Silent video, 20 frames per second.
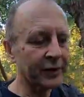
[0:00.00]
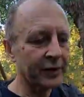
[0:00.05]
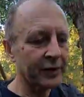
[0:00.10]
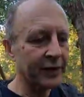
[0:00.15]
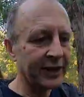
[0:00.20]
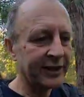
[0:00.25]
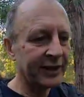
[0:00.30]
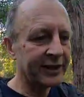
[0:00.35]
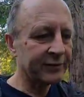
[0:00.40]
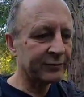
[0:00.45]

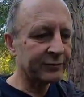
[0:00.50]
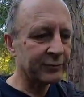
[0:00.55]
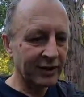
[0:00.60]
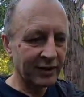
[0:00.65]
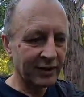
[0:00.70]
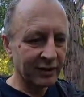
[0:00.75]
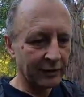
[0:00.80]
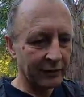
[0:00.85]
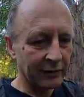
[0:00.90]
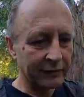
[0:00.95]
And
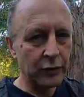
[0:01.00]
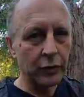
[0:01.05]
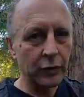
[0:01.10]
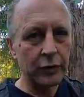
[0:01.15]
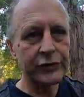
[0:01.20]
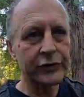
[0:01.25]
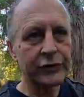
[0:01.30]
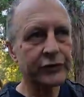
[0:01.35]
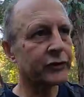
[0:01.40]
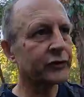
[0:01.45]
of
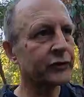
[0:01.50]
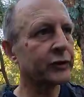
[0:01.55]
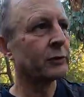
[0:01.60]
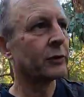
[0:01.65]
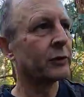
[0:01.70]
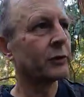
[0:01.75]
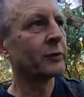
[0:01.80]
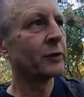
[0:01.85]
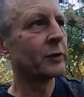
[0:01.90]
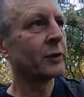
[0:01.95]
course,
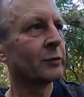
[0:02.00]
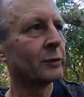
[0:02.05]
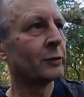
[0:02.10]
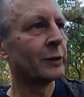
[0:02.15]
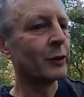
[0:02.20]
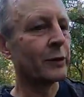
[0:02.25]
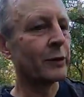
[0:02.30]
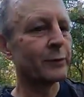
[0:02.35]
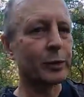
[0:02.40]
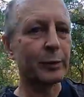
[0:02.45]

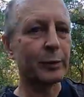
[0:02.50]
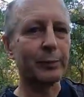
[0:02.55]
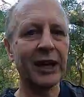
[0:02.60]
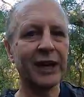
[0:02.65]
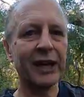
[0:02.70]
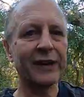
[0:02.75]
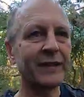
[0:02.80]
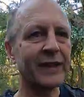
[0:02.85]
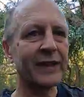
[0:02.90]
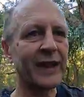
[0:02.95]
we weren't
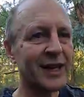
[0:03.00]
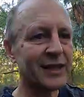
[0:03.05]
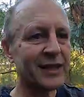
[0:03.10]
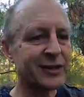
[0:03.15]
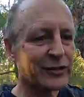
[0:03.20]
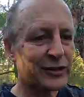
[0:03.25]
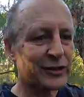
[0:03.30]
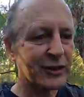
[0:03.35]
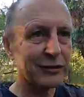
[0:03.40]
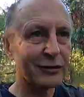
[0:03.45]
prepared for that,
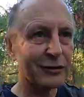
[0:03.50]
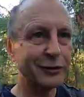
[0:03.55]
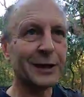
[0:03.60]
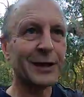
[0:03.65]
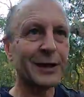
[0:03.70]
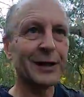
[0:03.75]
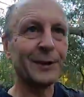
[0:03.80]
so